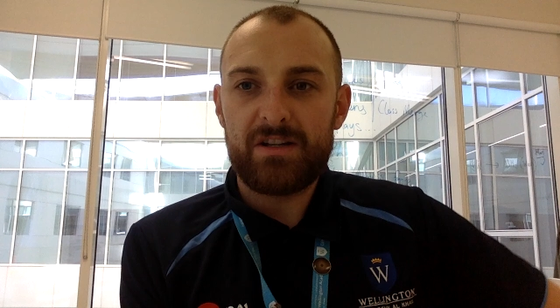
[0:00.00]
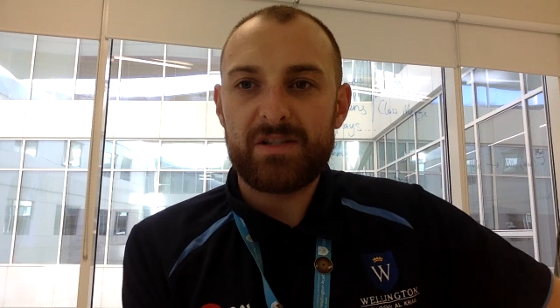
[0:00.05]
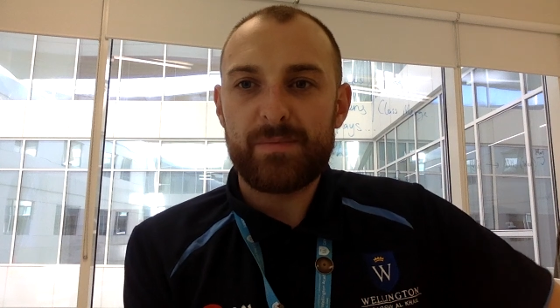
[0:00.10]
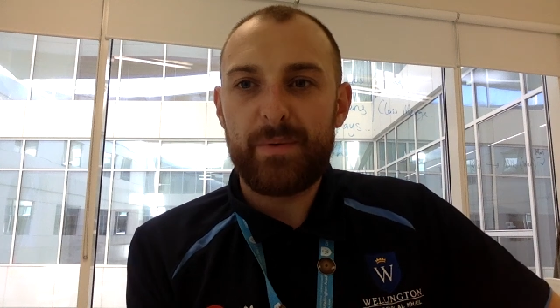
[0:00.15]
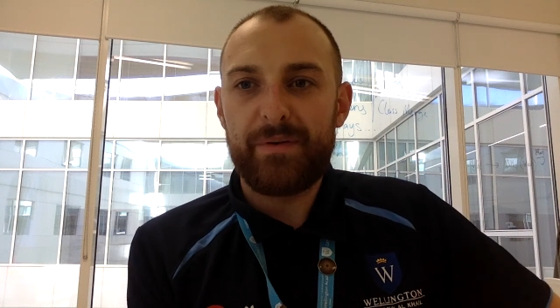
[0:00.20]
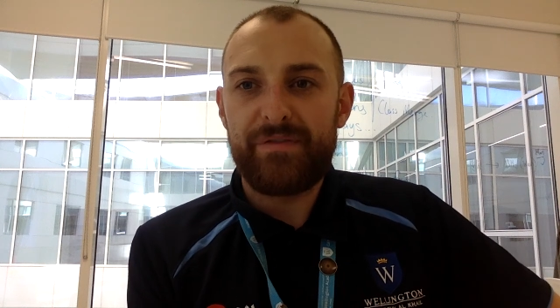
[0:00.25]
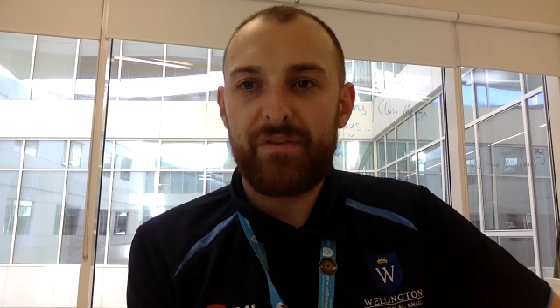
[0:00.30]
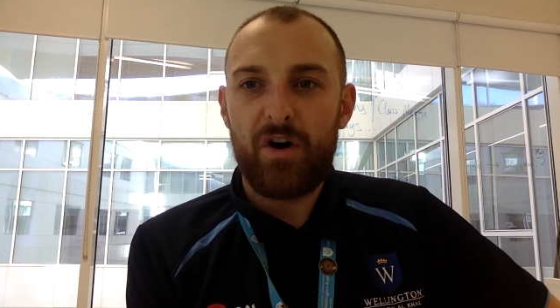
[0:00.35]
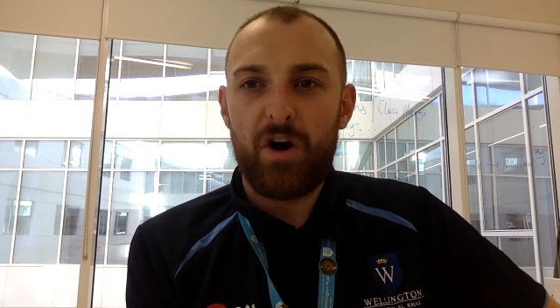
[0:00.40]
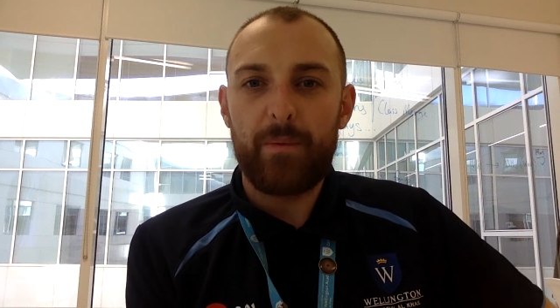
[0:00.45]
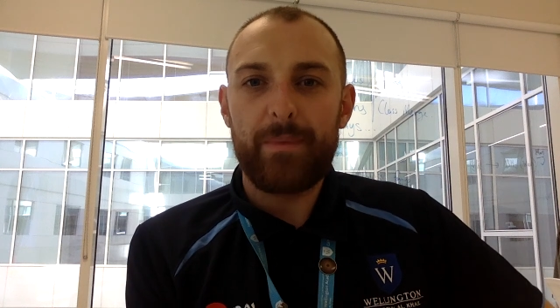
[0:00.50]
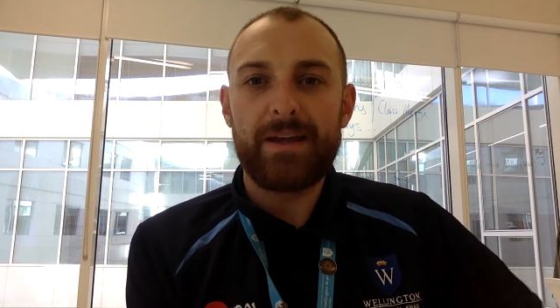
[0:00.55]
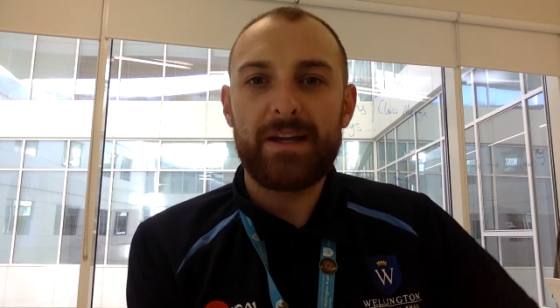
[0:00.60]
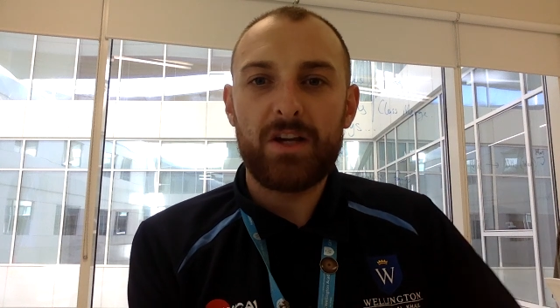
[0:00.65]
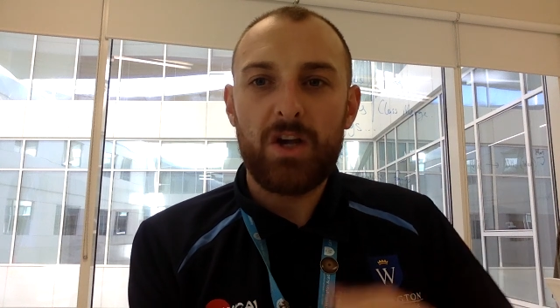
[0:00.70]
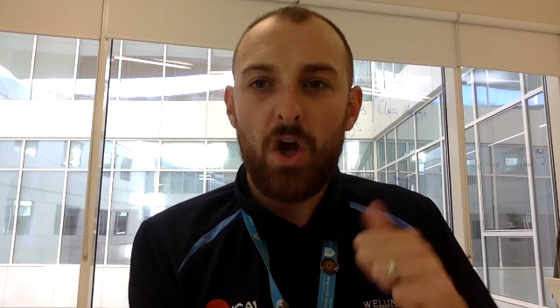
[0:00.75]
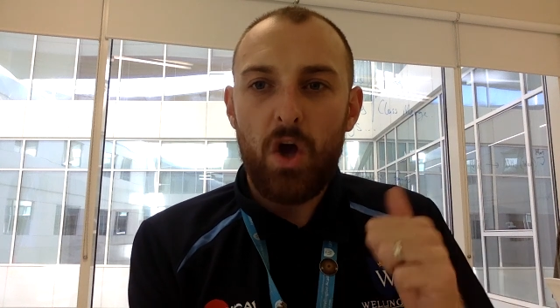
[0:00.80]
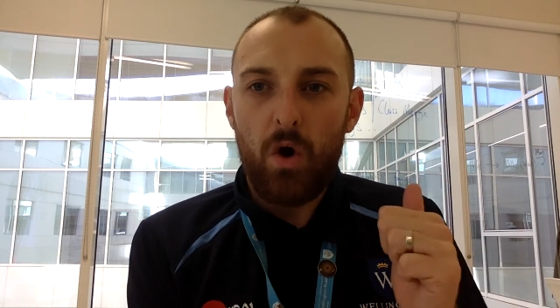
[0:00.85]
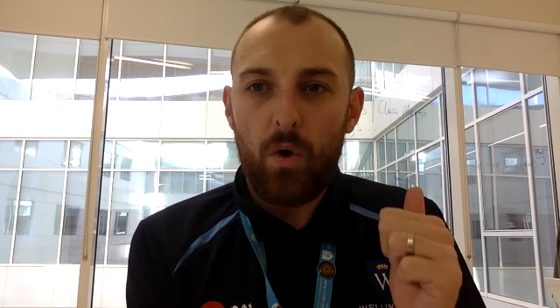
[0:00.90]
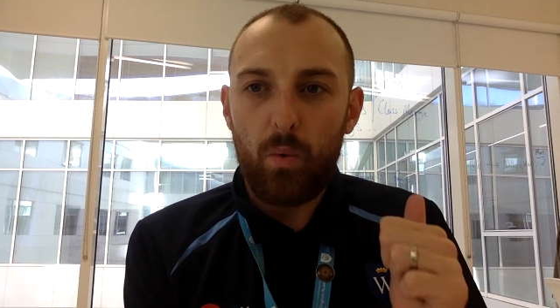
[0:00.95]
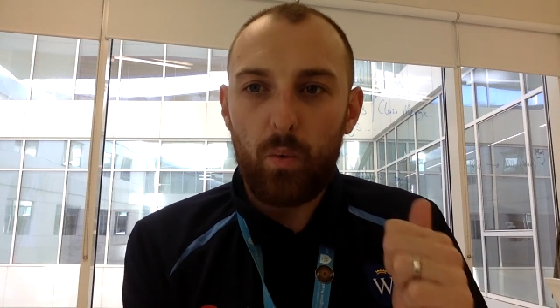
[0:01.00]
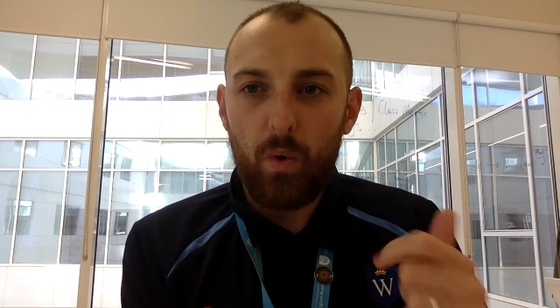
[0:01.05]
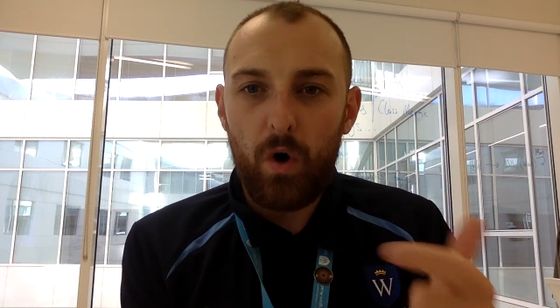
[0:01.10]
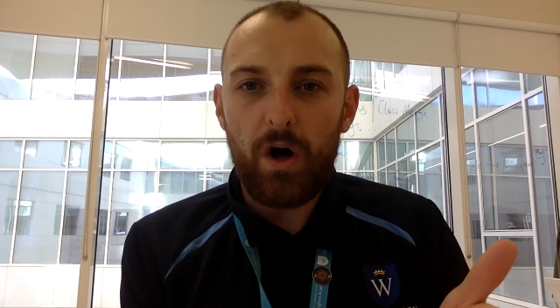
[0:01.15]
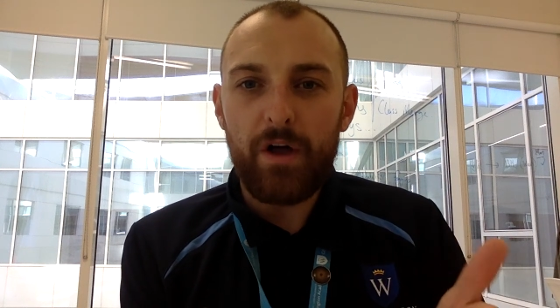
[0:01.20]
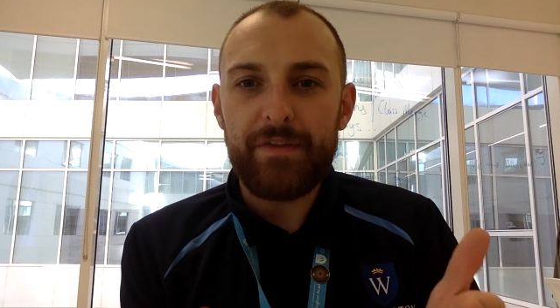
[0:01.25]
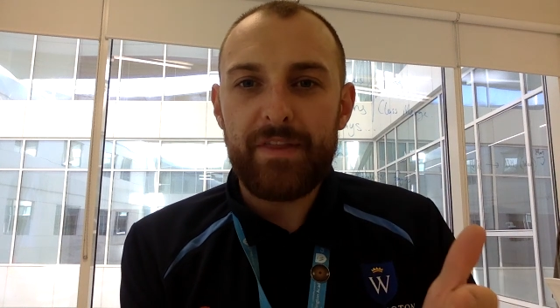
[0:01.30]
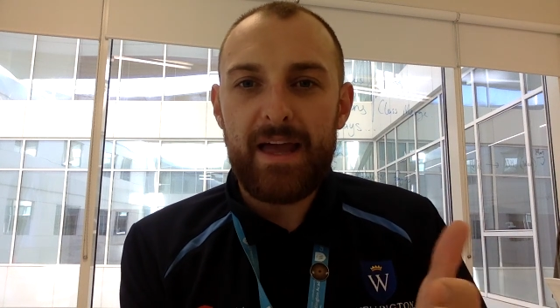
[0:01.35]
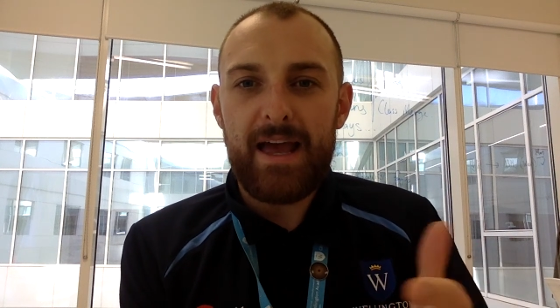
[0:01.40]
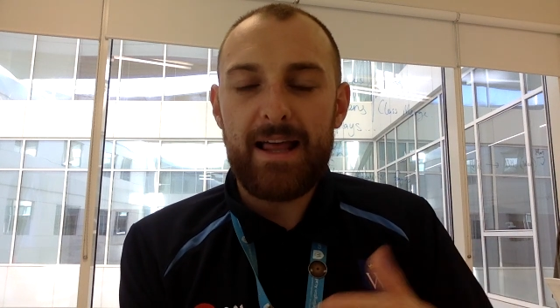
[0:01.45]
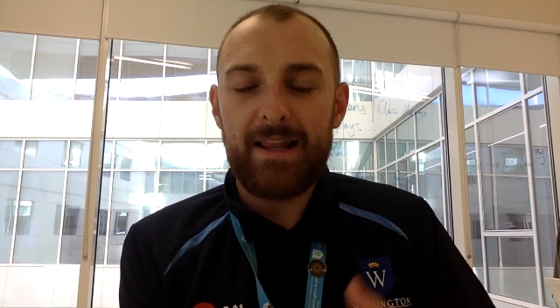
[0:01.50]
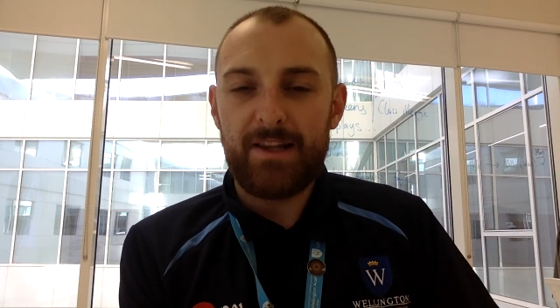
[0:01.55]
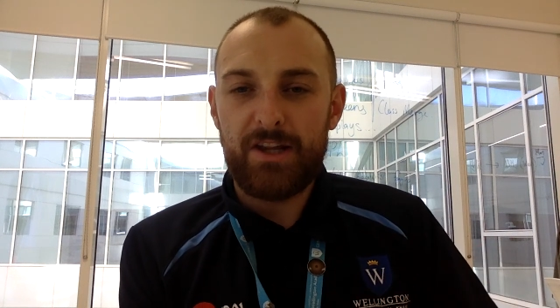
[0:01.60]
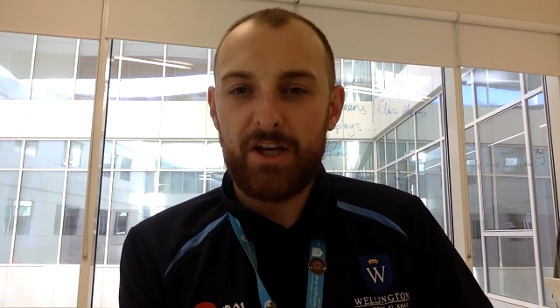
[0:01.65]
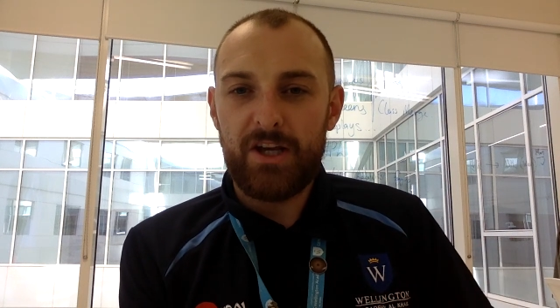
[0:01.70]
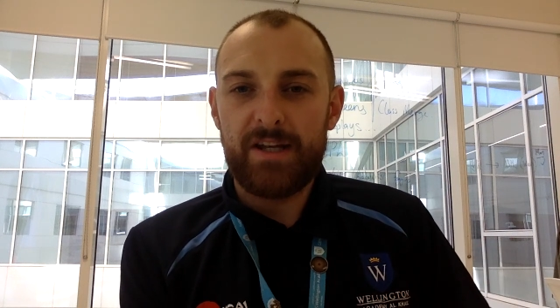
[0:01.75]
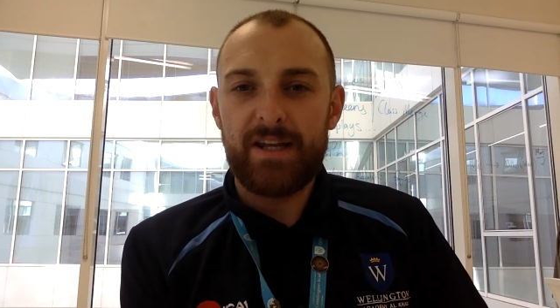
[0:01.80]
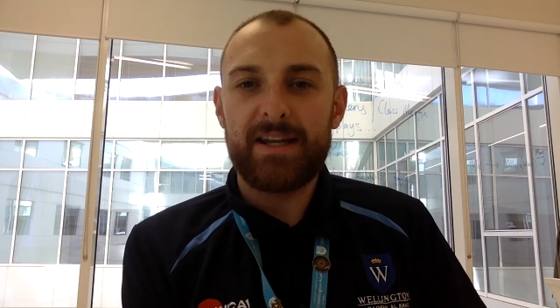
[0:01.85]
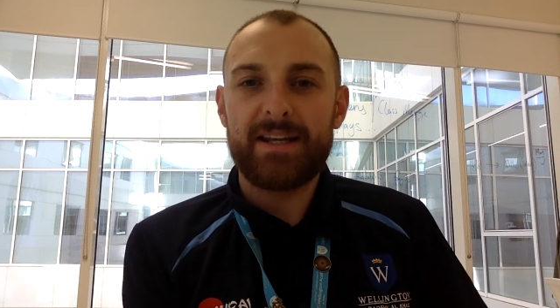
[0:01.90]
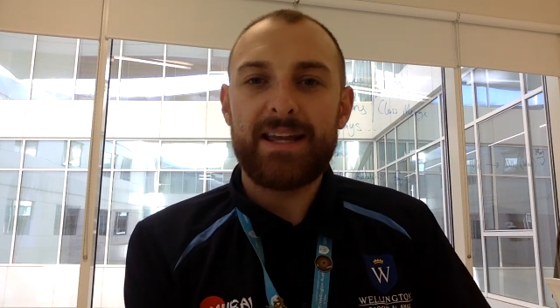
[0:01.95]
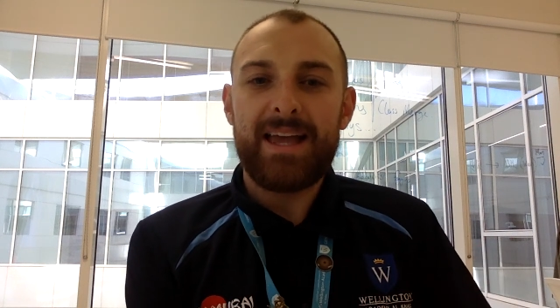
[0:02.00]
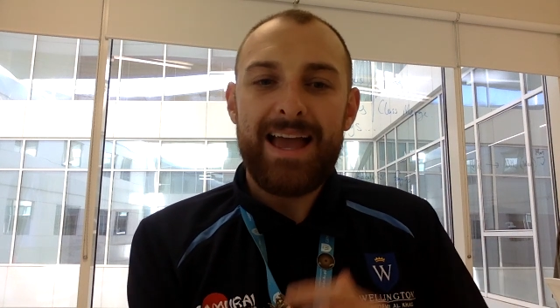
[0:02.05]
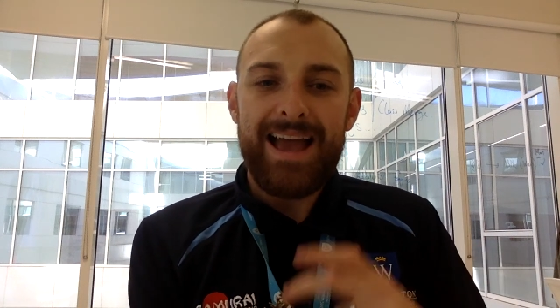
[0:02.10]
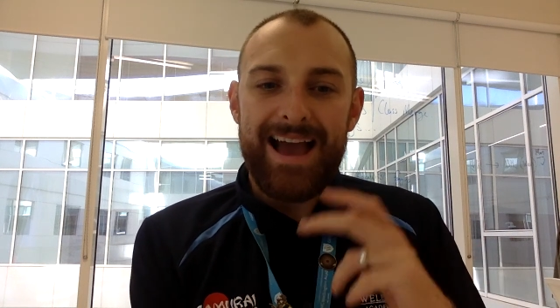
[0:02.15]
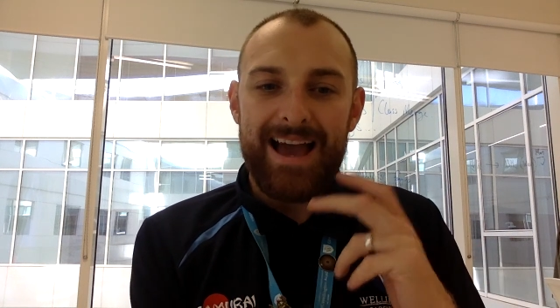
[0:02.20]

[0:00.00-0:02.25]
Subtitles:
is performing, what they're learning,